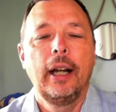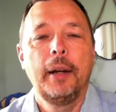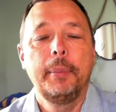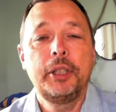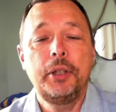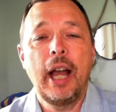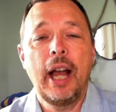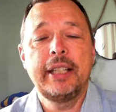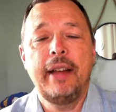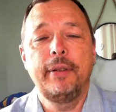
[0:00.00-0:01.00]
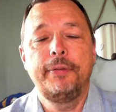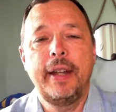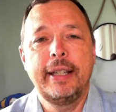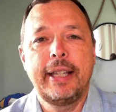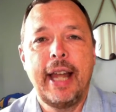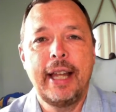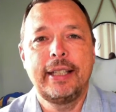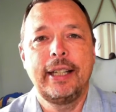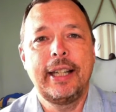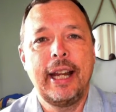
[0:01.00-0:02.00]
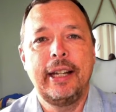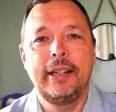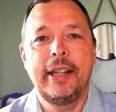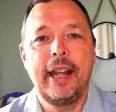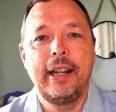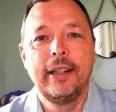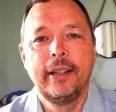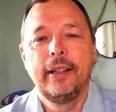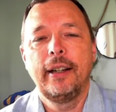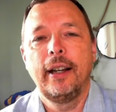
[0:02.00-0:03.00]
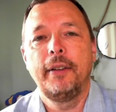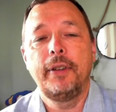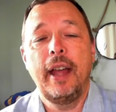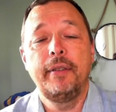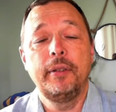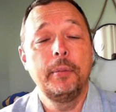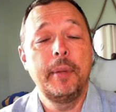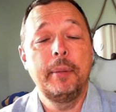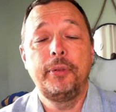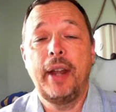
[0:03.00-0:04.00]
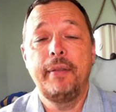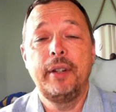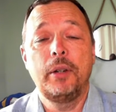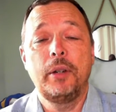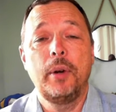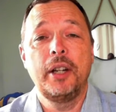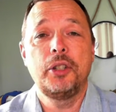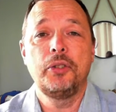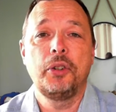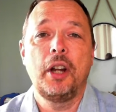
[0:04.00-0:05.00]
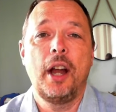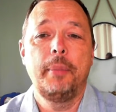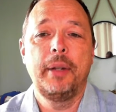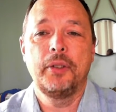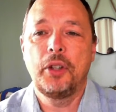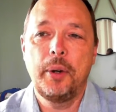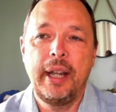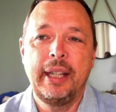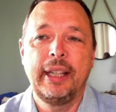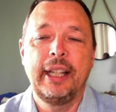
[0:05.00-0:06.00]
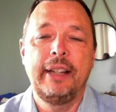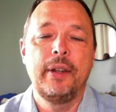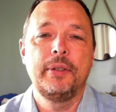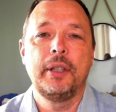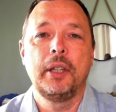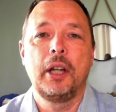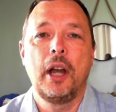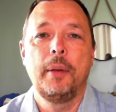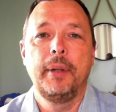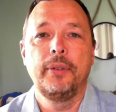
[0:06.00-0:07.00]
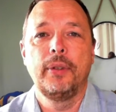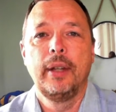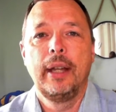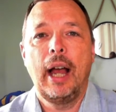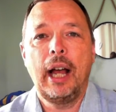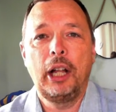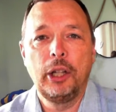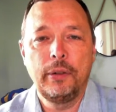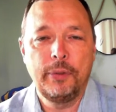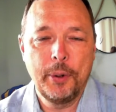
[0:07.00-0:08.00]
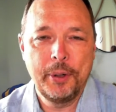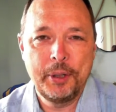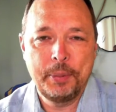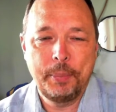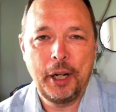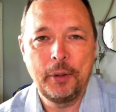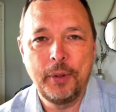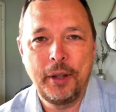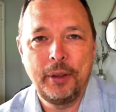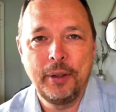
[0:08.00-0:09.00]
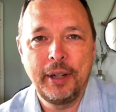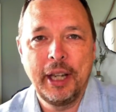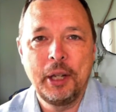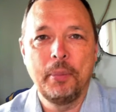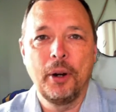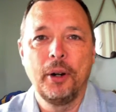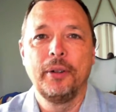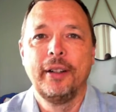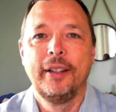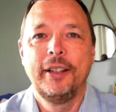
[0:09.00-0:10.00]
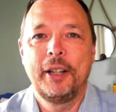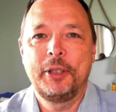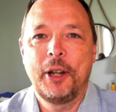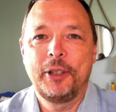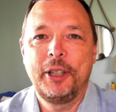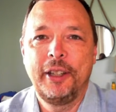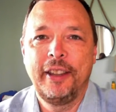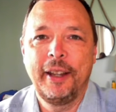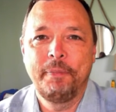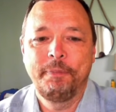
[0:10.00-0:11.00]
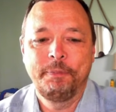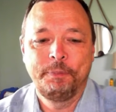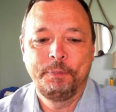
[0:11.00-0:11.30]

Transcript: Uh, but you guys have a fantastic day today. Uh, if you have any, remember, if you have any questions or comments, go ahead and leave those in the comments. I'll look forward to speaking with you again tomorrow. I'll talk to you then.